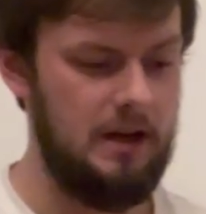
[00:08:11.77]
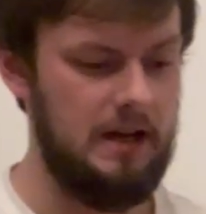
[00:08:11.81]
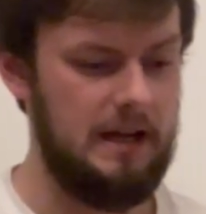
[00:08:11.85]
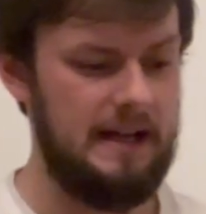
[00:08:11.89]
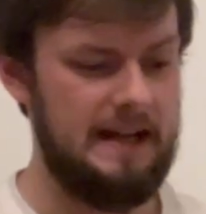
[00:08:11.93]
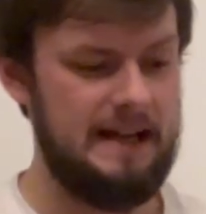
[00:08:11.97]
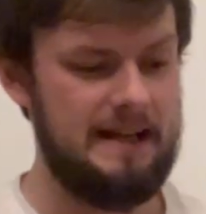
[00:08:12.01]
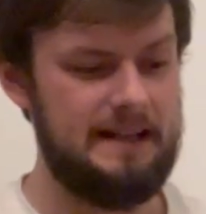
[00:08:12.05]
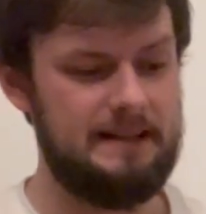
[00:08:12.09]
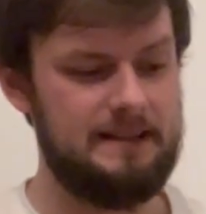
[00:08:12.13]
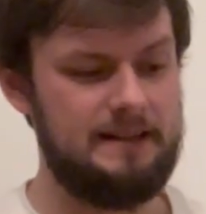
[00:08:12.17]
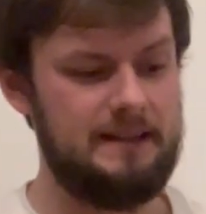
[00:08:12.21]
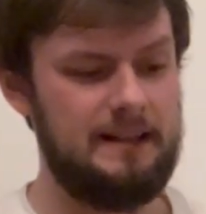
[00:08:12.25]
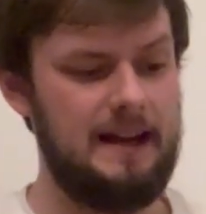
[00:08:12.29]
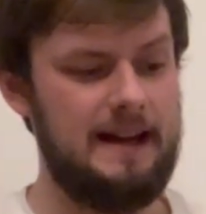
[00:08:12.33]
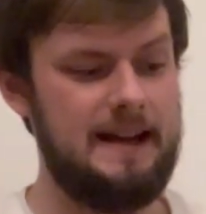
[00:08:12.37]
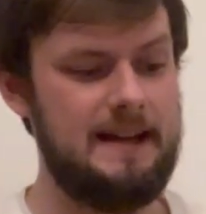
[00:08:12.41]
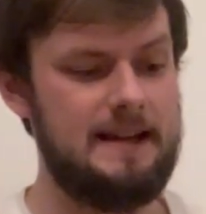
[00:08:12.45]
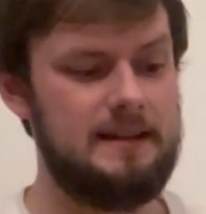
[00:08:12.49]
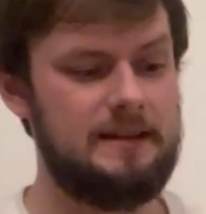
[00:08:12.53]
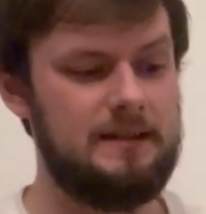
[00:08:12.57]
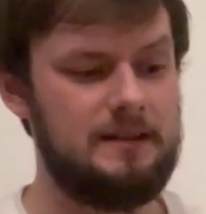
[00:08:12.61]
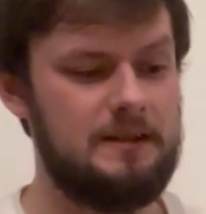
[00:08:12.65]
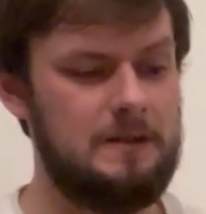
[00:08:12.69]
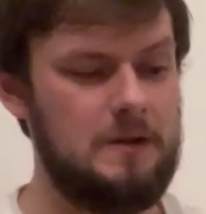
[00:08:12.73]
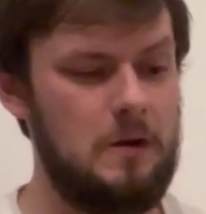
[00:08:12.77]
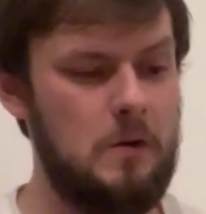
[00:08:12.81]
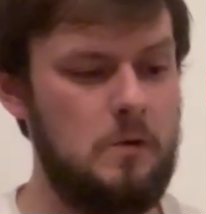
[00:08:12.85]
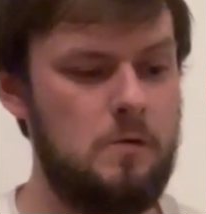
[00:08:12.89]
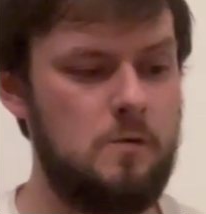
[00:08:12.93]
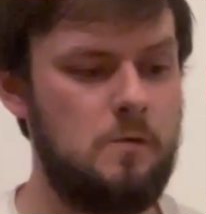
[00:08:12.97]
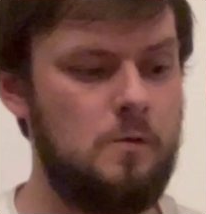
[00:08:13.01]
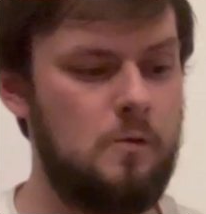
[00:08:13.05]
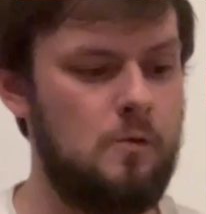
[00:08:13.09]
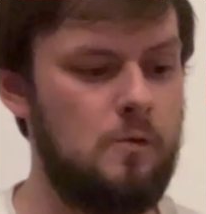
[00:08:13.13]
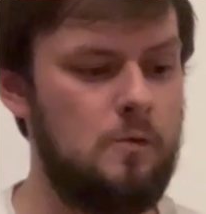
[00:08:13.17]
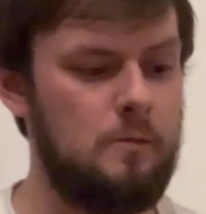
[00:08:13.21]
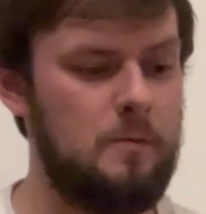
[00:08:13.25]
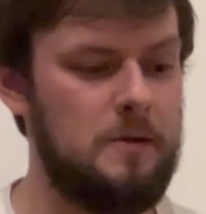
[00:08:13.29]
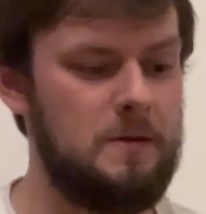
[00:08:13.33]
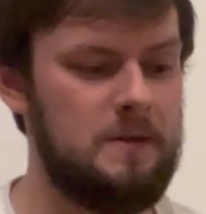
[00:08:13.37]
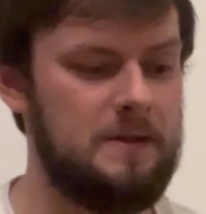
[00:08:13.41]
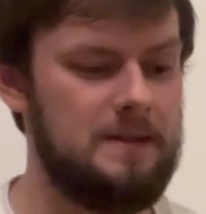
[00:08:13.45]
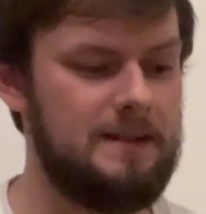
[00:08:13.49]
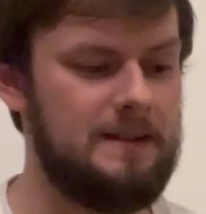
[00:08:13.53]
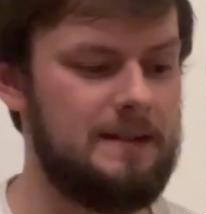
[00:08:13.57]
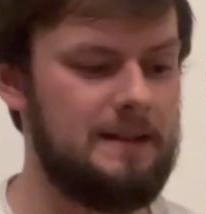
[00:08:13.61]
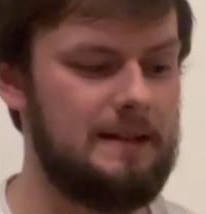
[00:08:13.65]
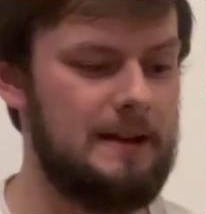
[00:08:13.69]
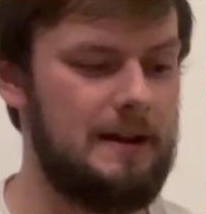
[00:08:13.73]
it tastes so
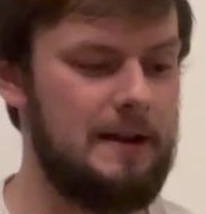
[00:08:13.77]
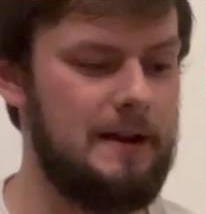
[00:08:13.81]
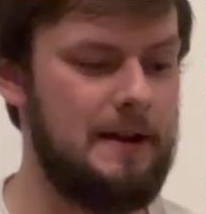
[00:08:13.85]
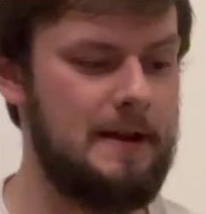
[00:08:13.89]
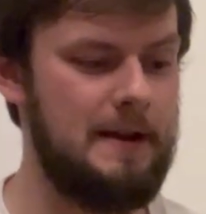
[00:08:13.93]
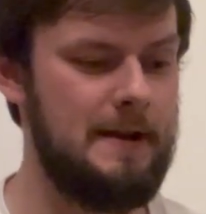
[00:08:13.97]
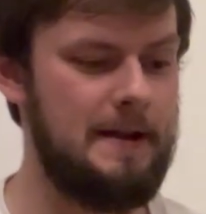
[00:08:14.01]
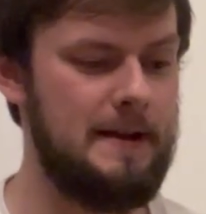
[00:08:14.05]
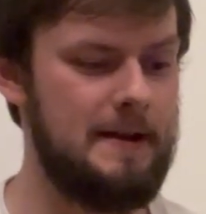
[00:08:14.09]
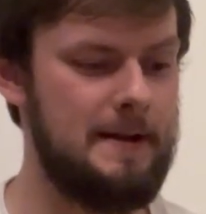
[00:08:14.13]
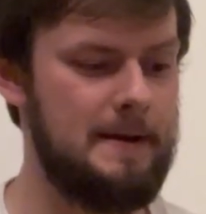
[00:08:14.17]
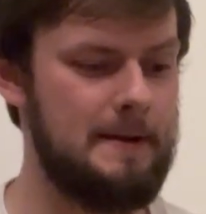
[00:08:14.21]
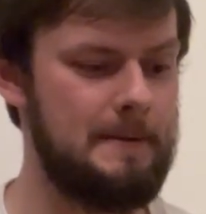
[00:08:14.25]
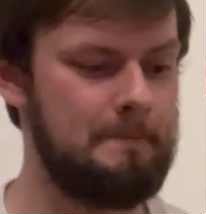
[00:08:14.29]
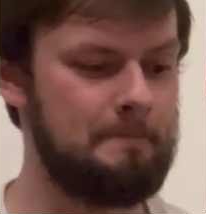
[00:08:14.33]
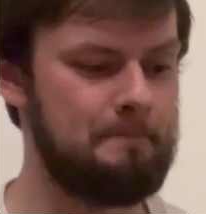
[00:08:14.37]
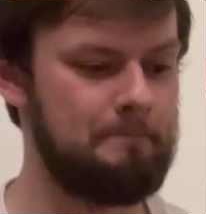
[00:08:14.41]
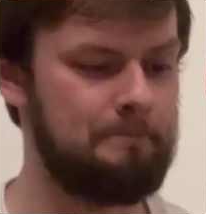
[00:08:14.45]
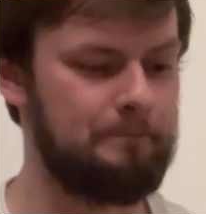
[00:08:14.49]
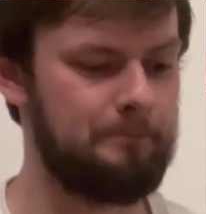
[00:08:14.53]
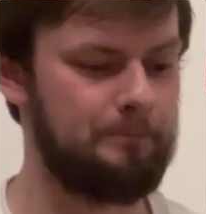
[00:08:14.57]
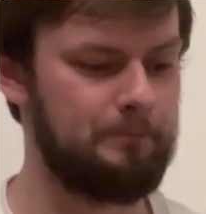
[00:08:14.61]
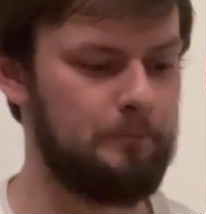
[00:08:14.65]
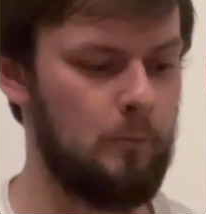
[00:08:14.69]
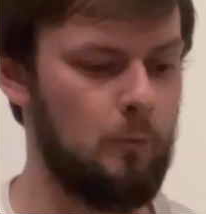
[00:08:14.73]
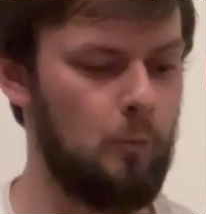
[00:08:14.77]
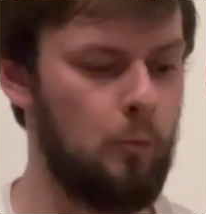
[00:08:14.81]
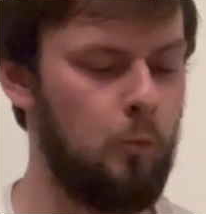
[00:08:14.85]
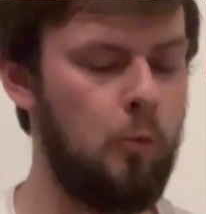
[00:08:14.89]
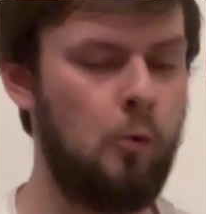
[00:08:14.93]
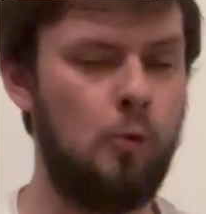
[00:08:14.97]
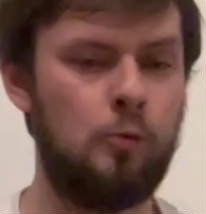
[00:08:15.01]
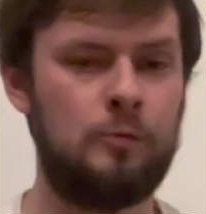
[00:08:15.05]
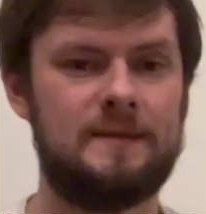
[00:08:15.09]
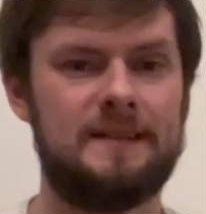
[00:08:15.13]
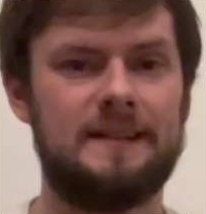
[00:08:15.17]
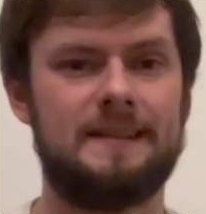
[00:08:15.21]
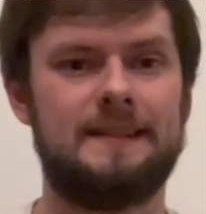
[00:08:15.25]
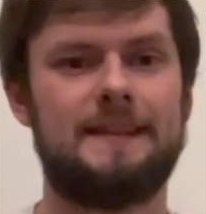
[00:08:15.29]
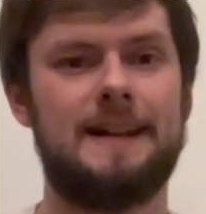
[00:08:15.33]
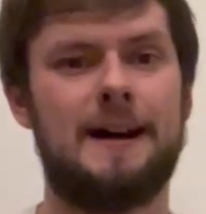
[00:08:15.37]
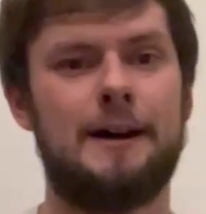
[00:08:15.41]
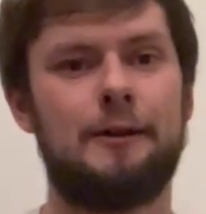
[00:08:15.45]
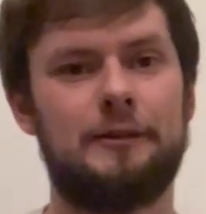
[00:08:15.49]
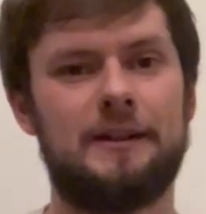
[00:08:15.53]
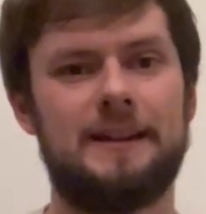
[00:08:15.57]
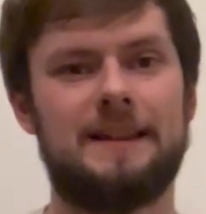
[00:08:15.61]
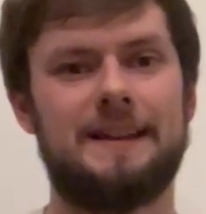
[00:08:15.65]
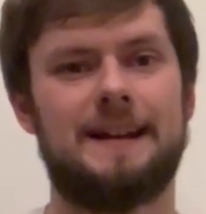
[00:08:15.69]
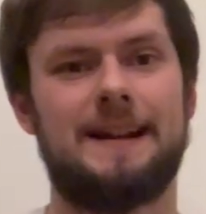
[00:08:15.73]
almost watered
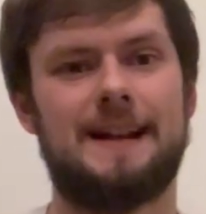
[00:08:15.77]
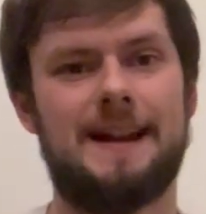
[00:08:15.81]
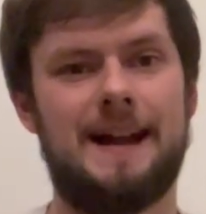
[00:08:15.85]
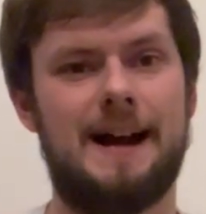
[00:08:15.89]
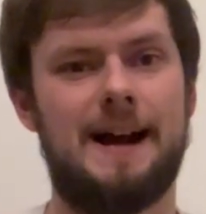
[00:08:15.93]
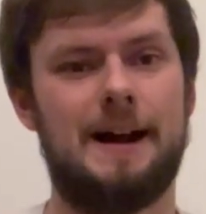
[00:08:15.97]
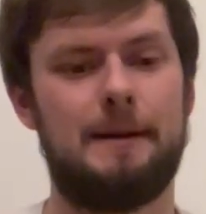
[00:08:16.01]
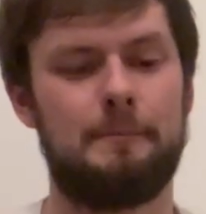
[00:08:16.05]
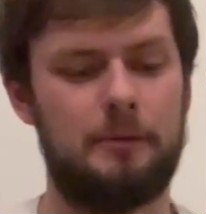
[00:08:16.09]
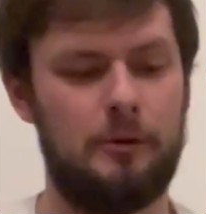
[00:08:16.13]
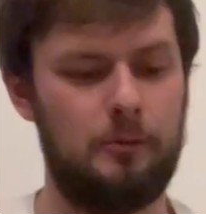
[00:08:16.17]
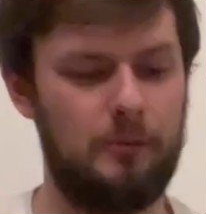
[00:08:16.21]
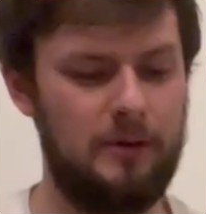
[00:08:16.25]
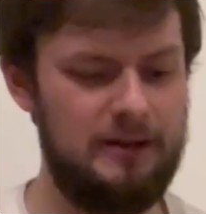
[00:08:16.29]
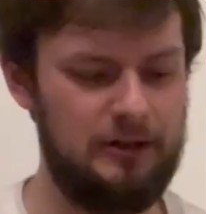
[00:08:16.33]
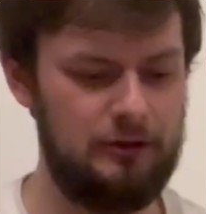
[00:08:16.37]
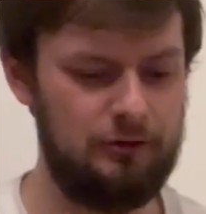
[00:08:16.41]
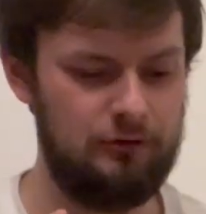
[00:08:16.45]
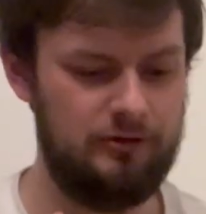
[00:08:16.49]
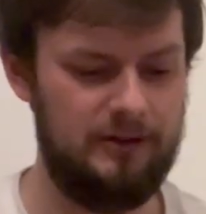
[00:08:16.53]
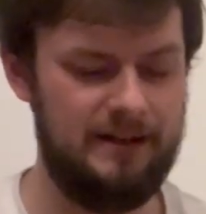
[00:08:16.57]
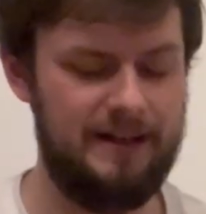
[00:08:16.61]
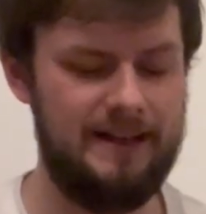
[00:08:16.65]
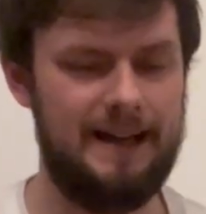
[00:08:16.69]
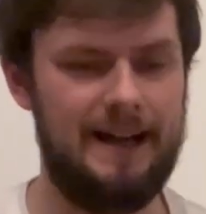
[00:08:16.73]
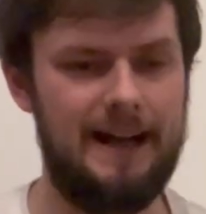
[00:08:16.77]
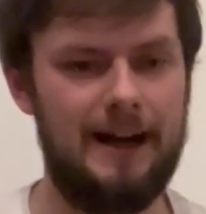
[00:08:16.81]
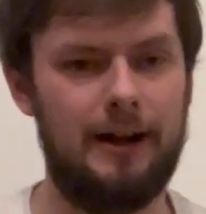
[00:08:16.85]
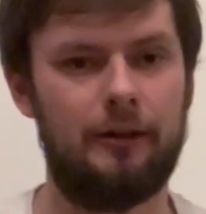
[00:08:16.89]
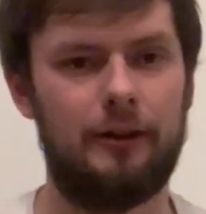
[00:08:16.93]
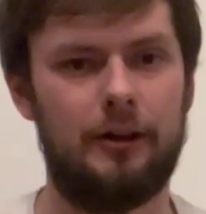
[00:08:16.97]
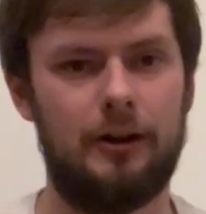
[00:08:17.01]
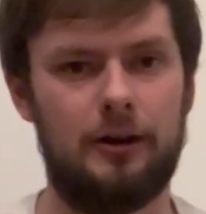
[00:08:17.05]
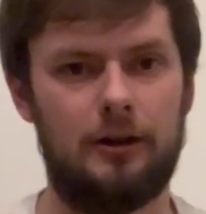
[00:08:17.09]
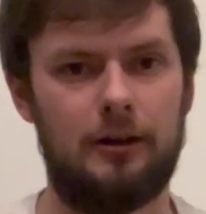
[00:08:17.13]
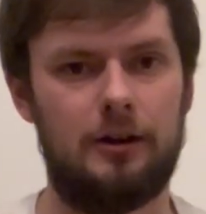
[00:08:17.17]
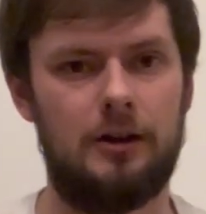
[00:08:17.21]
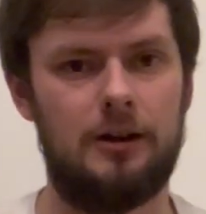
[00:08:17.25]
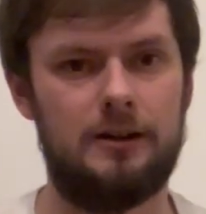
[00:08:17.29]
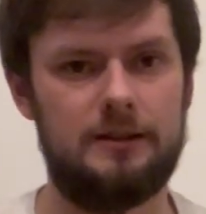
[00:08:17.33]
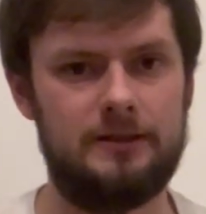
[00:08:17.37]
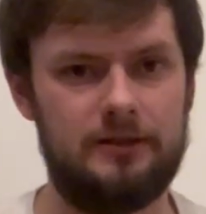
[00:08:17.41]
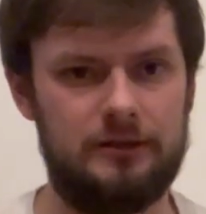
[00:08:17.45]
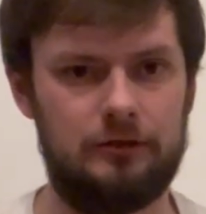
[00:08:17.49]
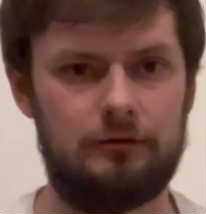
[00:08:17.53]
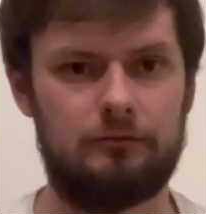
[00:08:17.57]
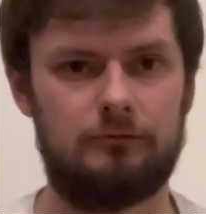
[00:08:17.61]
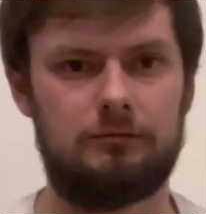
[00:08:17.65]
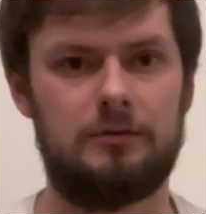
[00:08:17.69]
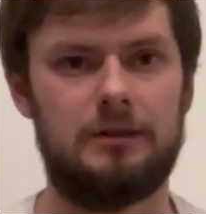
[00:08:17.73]
down in the can, but when you drink it out of the glass,
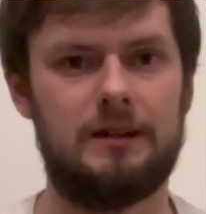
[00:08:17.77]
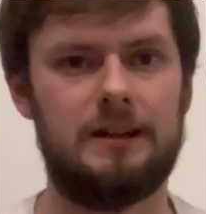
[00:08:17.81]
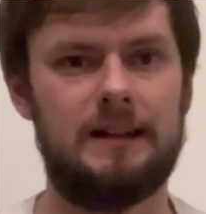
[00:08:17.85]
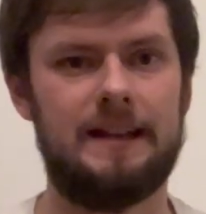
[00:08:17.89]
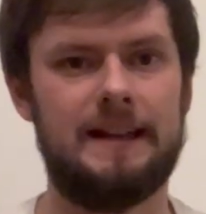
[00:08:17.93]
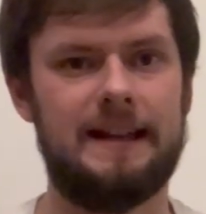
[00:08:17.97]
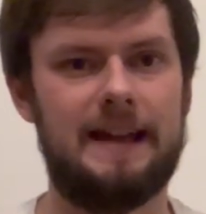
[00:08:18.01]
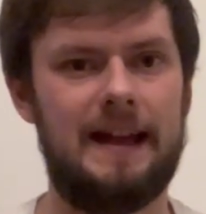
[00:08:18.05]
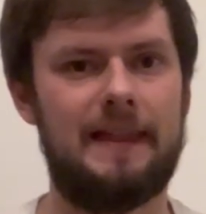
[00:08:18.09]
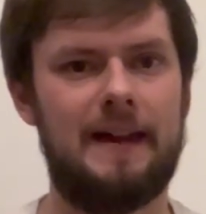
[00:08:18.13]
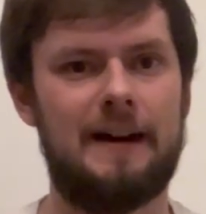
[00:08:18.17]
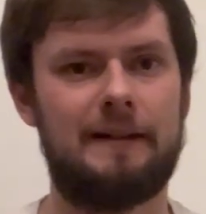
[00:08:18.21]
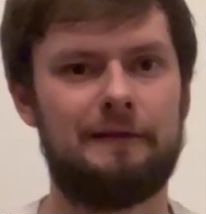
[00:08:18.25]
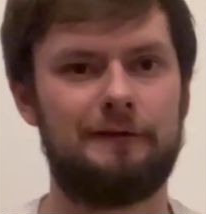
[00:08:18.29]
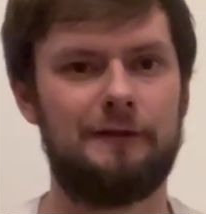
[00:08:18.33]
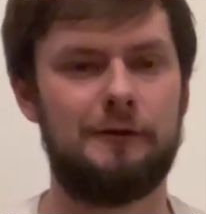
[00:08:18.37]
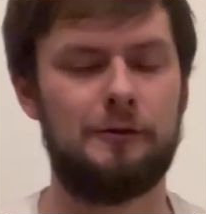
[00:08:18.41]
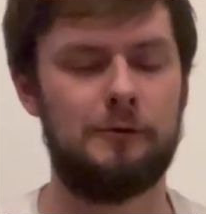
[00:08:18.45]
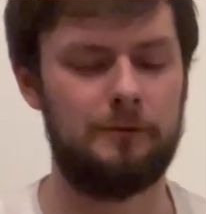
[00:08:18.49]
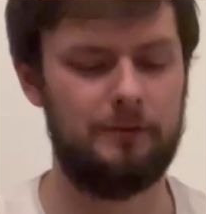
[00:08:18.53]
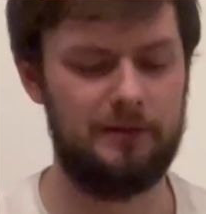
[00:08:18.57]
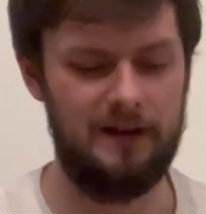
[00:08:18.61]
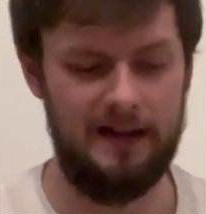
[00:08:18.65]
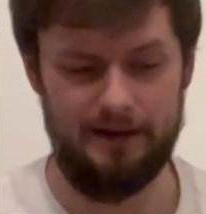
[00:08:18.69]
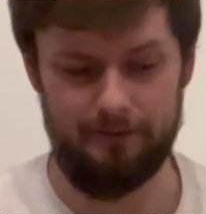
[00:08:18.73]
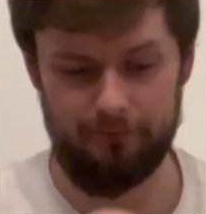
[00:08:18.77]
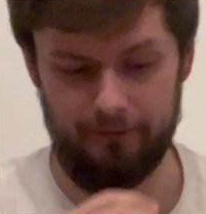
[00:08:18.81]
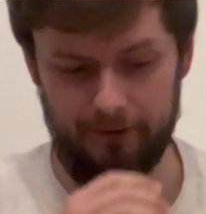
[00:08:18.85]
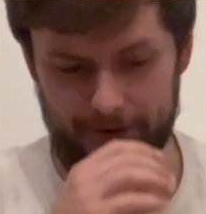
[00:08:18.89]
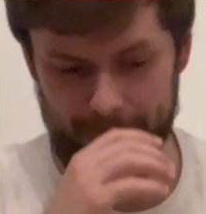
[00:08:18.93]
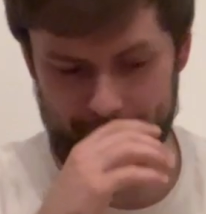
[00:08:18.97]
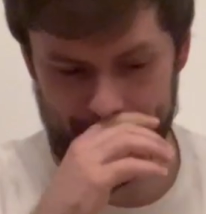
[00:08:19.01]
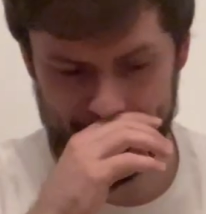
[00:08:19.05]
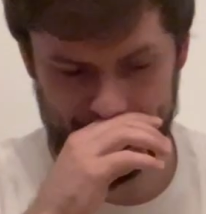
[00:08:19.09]
you really get that full flavour.